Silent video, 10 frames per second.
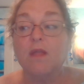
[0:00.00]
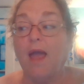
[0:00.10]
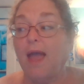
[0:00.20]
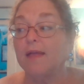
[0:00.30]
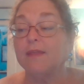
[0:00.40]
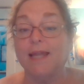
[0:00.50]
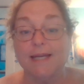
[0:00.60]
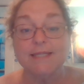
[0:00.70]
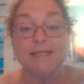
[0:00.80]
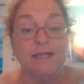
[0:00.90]
and they
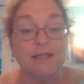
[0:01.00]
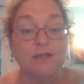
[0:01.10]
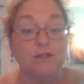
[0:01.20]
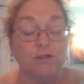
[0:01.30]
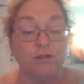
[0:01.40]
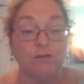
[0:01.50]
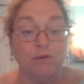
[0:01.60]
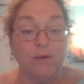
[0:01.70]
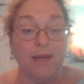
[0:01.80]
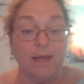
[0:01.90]
like to take things into their
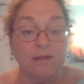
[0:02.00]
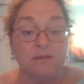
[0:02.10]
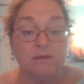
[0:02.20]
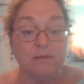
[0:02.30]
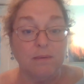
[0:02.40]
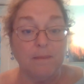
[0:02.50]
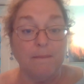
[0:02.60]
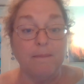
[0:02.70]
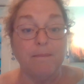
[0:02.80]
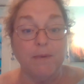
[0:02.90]
own hands
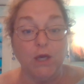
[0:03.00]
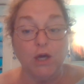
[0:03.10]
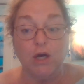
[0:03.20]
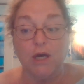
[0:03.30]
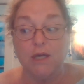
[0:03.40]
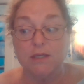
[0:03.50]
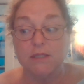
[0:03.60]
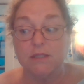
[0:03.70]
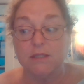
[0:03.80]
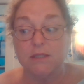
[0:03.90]

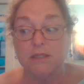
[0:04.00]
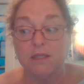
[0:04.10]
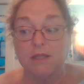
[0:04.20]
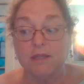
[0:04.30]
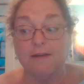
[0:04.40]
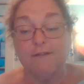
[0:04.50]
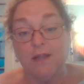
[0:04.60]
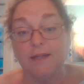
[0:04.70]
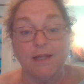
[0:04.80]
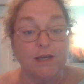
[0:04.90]
because they feel
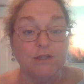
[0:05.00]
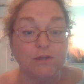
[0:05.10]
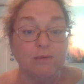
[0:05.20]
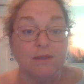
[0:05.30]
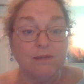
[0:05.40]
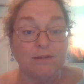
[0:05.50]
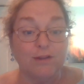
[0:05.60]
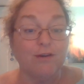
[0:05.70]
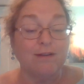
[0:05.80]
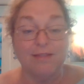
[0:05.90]
like they can do it.
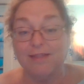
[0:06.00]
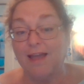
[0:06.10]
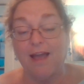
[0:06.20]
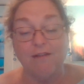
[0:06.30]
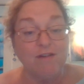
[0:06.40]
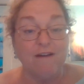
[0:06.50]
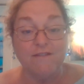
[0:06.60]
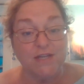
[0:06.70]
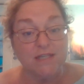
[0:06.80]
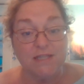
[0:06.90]
They're they have
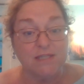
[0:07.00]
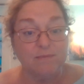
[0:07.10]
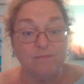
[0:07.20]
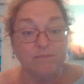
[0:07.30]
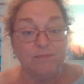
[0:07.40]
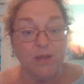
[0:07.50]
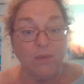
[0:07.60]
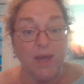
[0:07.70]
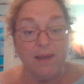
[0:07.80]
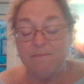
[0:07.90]
confidence.
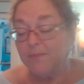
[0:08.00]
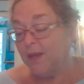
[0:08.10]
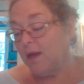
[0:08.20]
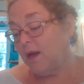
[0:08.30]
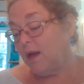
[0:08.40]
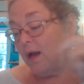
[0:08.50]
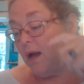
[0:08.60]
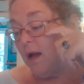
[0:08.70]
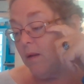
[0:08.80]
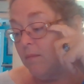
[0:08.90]
Okay.
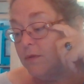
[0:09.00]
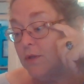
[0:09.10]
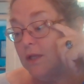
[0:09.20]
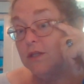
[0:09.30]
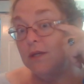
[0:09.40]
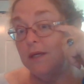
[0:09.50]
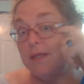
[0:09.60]
Um, so let's look at